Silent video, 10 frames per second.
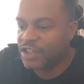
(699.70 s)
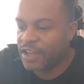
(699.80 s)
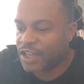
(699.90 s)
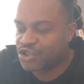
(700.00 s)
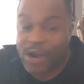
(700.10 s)

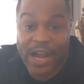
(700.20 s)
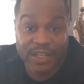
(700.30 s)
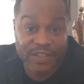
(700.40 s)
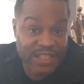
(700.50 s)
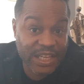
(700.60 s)
trying
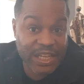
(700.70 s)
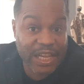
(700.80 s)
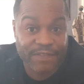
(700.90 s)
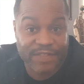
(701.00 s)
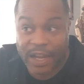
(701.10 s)
to see
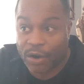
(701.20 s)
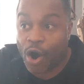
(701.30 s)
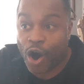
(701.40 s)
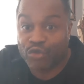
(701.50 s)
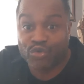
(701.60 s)
if there
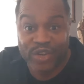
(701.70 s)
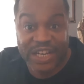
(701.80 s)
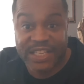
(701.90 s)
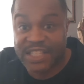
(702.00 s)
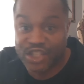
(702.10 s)
are
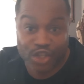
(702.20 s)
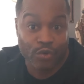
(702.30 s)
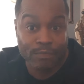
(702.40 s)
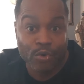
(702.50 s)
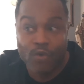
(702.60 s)
reasons to
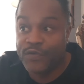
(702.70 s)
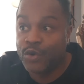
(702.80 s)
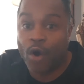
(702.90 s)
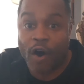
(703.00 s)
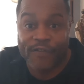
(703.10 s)
move
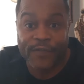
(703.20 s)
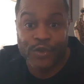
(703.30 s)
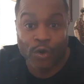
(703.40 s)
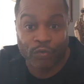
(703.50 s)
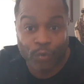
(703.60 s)
you off of
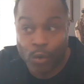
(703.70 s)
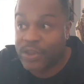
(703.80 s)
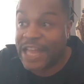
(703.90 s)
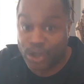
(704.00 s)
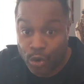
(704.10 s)
your rule
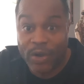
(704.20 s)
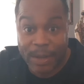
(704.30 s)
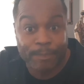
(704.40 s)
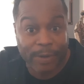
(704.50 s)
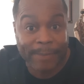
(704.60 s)
that you
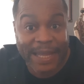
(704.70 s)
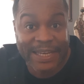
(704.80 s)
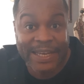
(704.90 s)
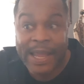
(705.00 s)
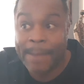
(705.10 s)

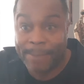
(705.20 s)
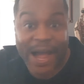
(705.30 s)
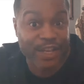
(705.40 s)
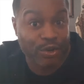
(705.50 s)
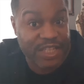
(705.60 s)
implemented by
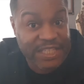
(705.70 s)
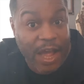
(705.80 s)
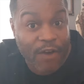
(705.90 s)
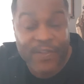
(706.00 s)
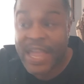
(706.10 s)

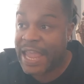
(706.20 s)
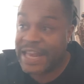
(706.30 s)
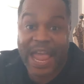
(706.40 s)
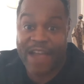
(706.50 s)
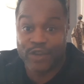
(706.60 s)
yourself and
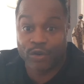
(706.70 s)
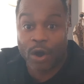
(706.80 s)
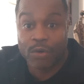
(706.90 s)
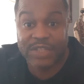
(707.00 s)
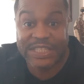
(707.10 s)
have your
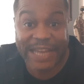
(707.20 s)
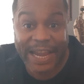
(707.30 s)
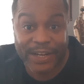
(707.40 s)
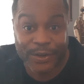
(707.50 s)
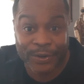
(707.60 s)
own
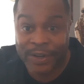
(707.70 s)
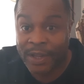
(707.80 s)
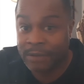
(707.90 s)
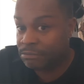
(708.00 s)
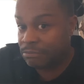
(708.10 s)
standard
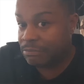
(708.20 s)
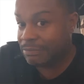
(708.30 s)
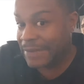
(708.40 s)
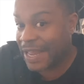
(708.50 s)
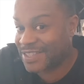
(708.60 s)

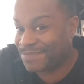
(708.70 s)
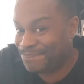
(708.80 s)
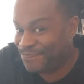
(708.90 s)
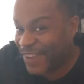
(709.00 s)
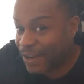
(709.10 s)
that's
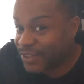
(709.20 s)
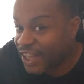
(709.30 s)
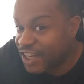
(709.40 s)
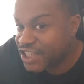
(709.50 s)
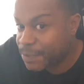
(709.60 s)
fairly
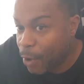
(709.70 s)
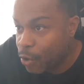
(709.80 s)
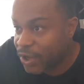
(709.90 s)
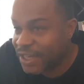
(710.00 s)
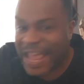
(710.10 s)

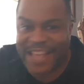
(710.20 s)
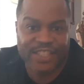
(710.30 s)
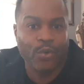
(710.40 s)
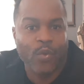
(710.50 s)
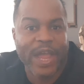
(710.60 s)
unspoken as
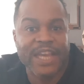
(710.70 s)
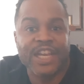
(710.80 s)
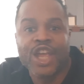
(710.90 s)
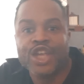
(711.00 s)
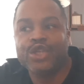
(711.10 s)
to when
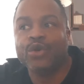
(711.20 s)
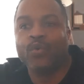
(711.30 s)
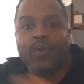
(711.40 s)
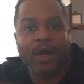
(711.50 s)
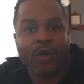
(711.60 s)
you
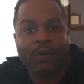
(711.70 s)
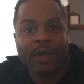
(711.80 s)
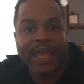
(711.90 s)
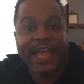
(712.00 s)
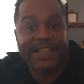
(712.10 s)
will
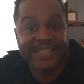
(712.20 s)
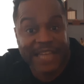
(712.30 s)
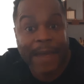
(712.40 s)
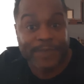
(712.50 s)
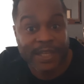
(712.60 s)

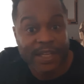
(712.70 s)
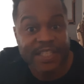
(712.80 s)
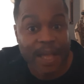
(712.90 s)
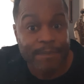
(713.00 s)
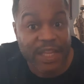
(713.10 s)
accept
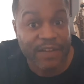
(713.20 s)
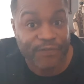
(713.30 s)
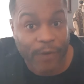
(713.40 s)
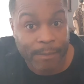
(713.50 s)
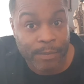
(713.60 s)
something
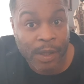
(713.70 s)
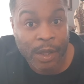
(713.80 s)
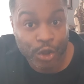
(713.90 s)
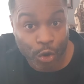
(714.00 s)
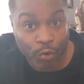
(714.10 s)
from
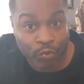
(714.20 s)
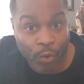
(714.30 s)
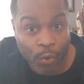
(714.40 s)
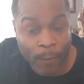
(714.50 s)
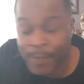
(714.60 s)
your
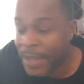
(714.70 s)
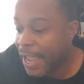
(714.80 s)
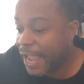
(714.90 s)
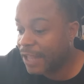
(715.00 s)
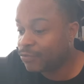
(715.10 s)
rule.
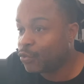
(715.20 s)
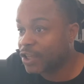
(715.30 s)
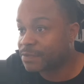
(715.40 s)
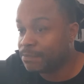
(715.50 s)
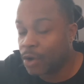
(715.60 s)
And
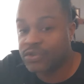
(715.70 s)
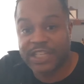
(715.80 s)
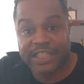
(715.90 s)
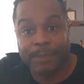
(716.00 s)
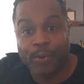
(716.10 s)
what's most
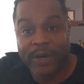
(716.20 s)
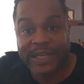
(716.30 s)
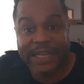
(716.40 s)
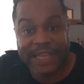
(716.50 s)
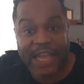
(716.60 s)
disappointing,
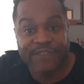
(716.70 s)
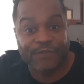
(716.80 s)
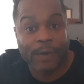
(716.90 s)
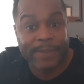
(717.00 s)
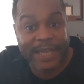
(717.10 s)
again,
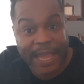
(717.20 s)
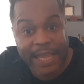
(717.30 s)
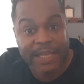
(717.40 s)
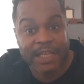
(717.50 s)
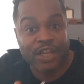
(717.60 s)
from
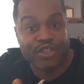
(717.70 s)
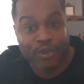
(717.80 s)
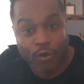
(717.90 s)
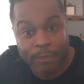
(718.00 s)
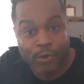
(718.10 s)
Kagan,
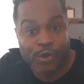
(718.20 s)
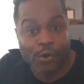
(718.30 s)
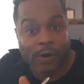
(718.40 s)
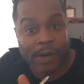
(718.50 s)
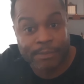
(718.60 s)

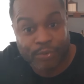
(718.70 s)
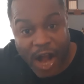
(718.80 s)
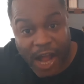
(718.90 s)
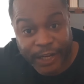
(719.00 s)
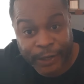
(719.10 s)
Sotomayor, and
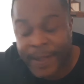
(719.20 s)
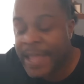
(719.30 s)
Breyer